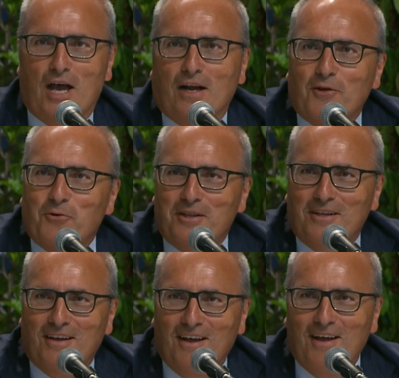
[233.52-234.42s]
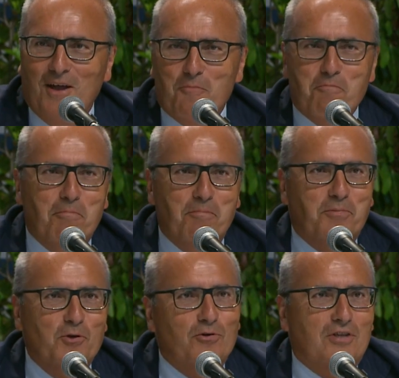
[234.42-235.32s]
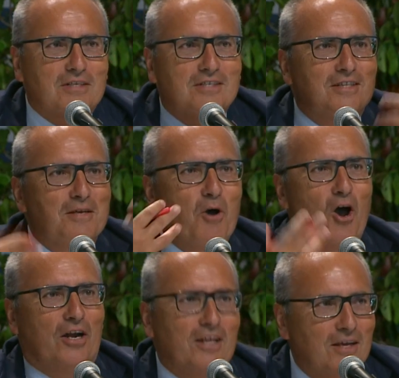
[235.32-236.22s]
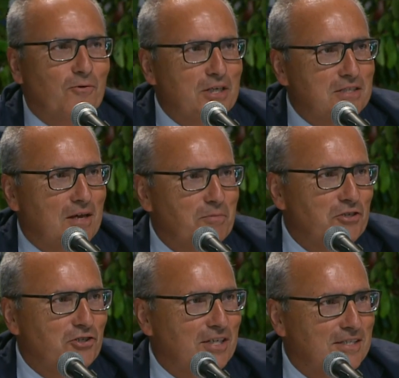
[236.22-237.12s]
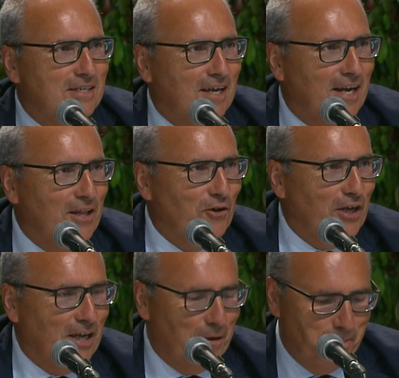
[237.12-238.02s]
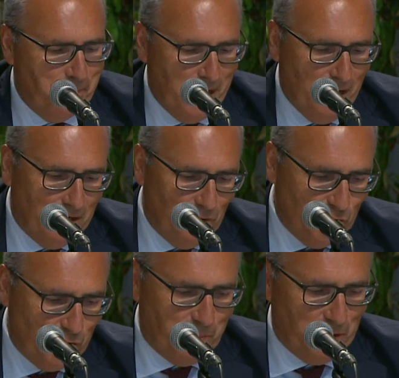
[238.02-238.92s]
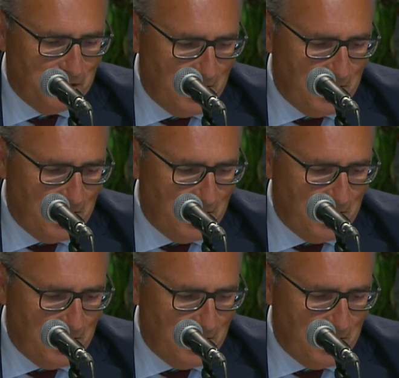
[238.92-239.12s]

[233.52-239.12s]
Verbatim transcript: One, on this label, you can read the name of Father Luigi Giussani.